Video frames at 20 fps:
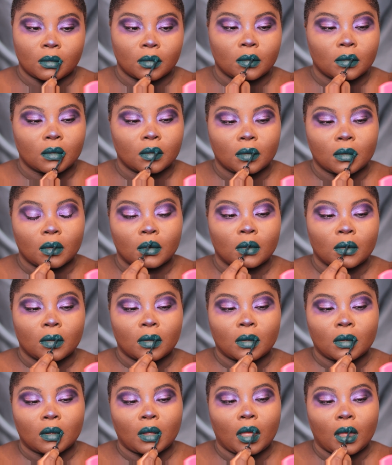lipstick. As
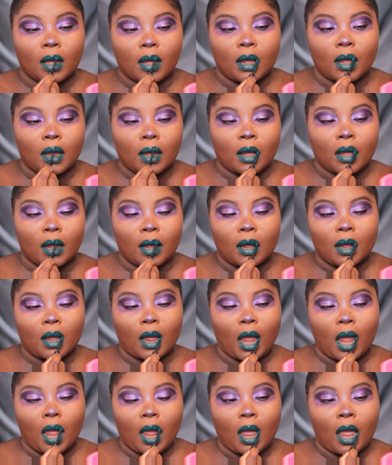you can see, I
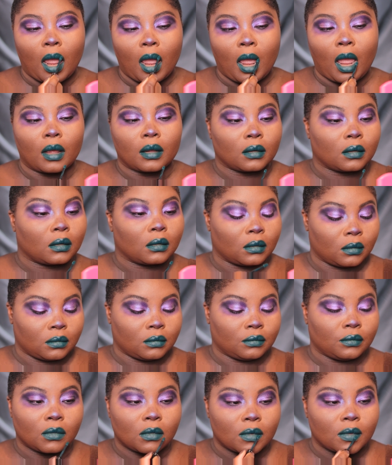ended
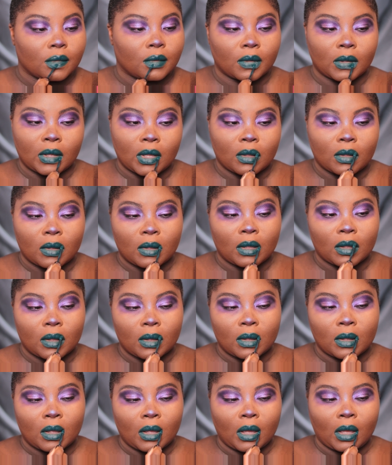up going in with that,
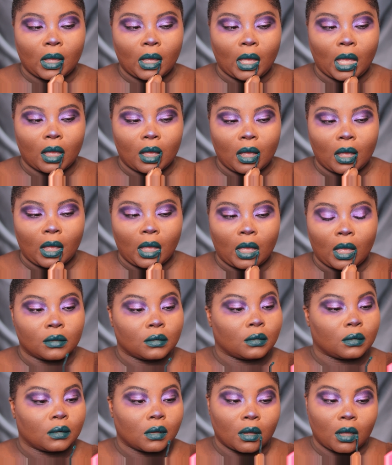I think, but you don't have
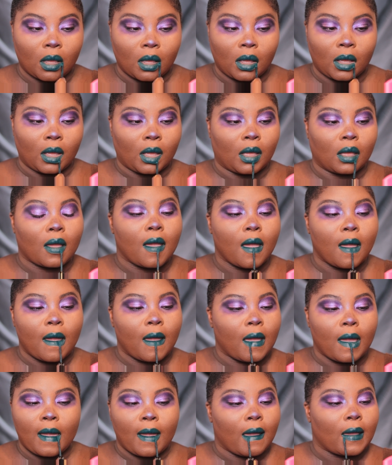to use multiple
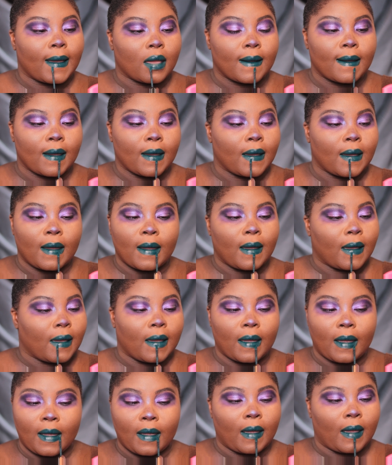swipes to
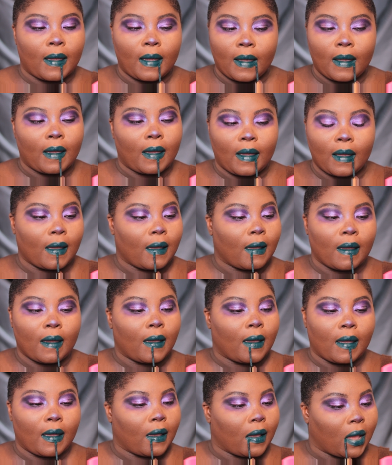give
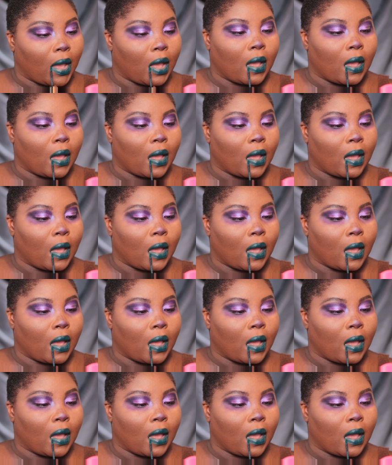pigment.